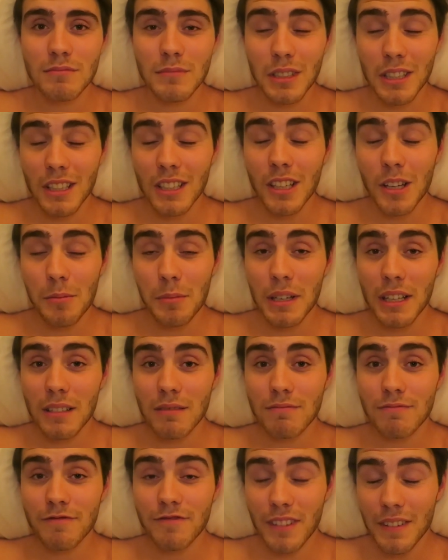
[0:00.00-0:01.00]
We're going to go
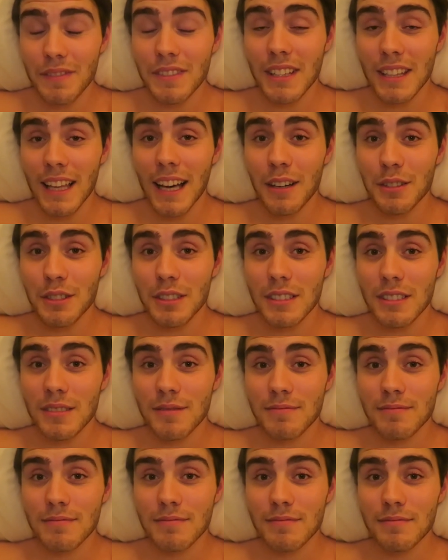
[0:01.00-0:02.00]
big.
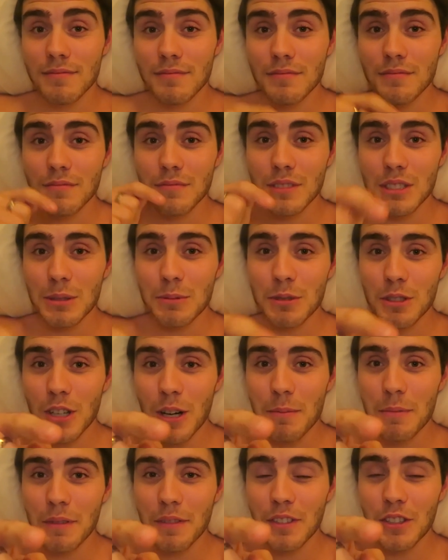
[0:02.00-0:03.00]
50,000.
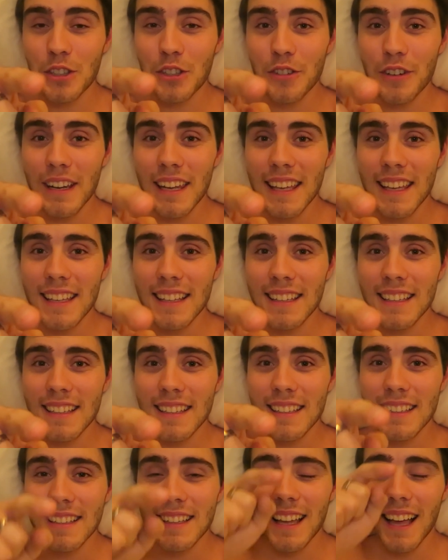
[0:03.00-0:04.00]
Subscribe if you're not already.
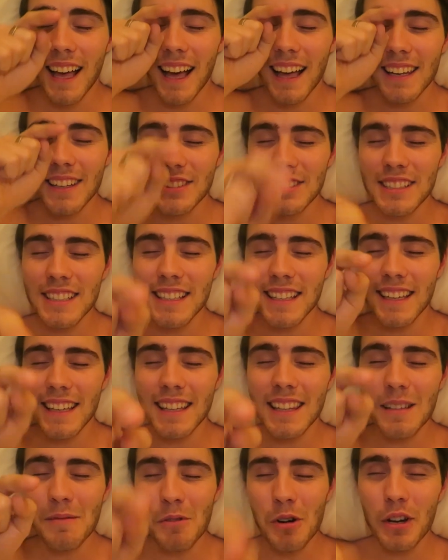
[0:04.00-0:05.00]
And I'll see you
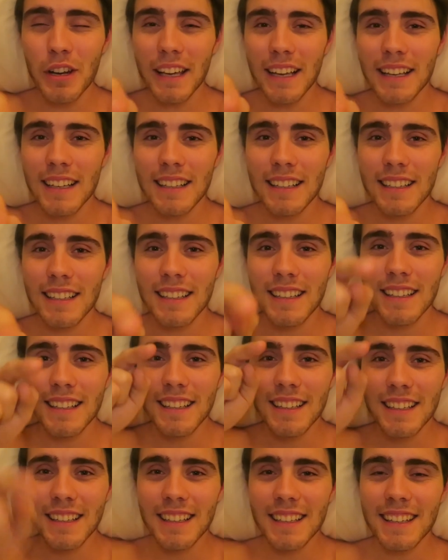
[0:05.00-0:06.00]
in the morning.
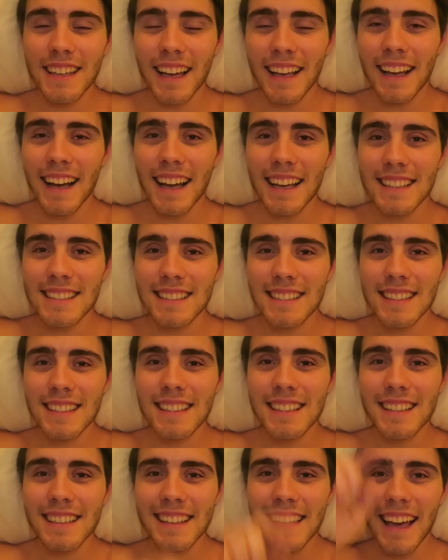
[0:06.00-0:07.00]
Good night, guys.
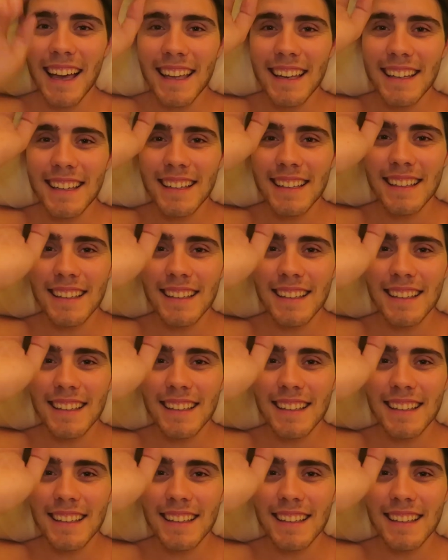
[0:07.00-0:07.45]
Good night.